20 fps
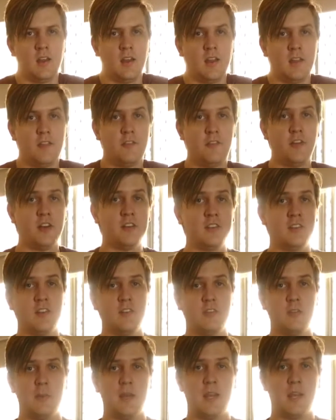The first thing
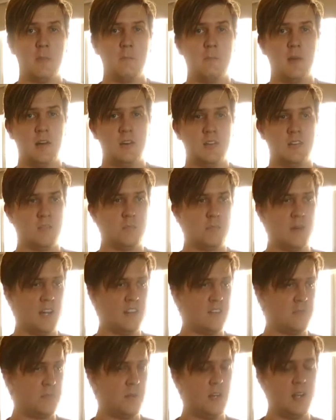for making mild spice
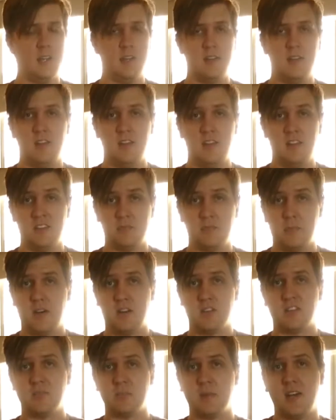bread is
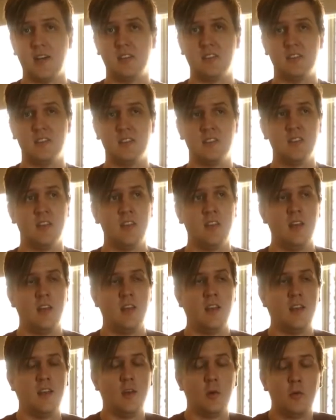mild spices.
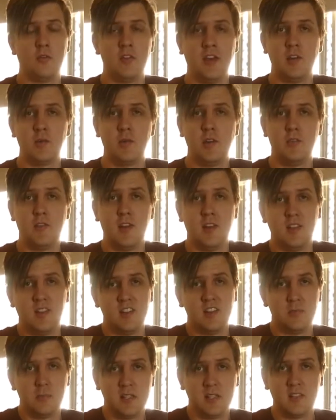Now we've had to invent
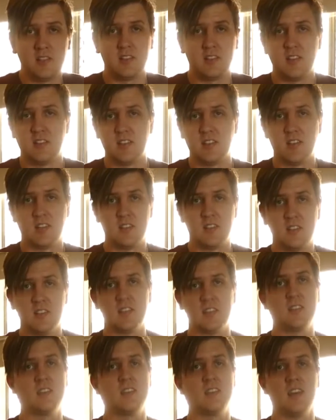this because it doesn't
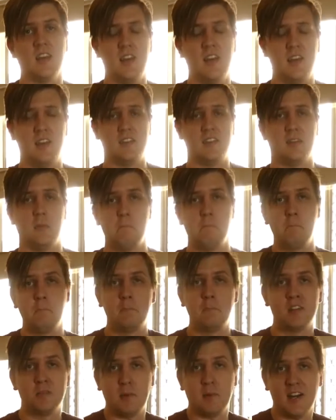exist as a
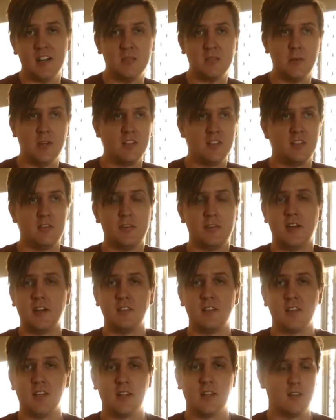spice mix as far
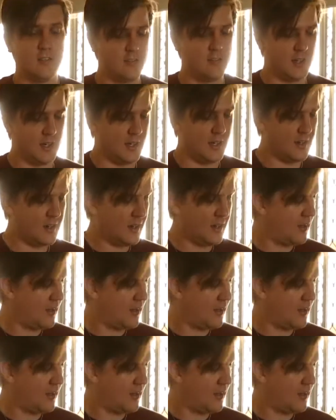as I can find.